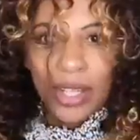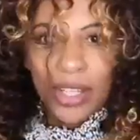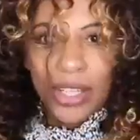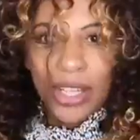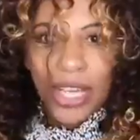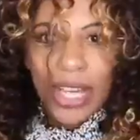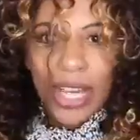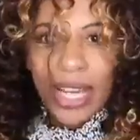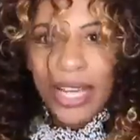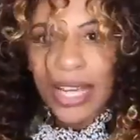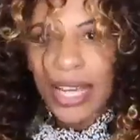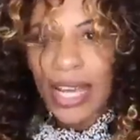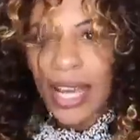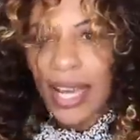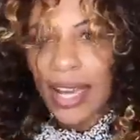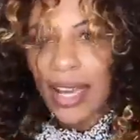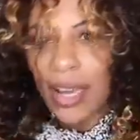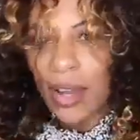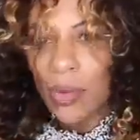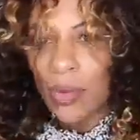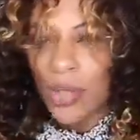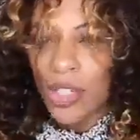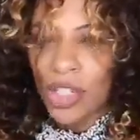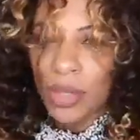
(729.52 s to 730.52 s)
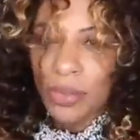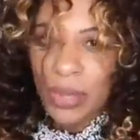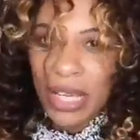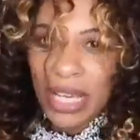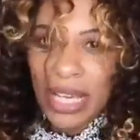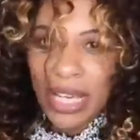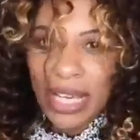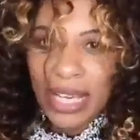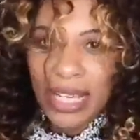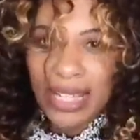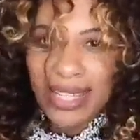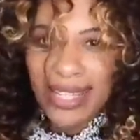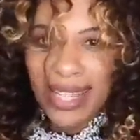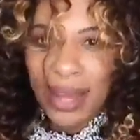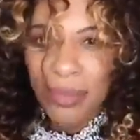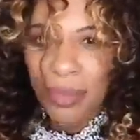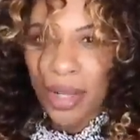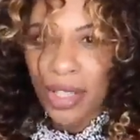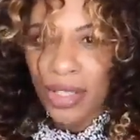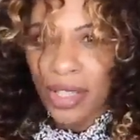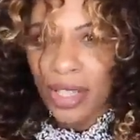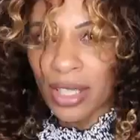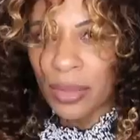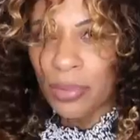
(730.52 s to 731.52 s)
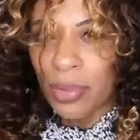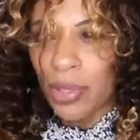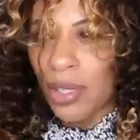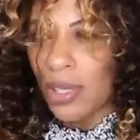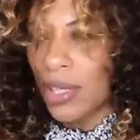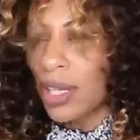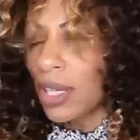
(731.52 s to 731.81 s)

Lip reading: Curly hair, which means I'm not going to pull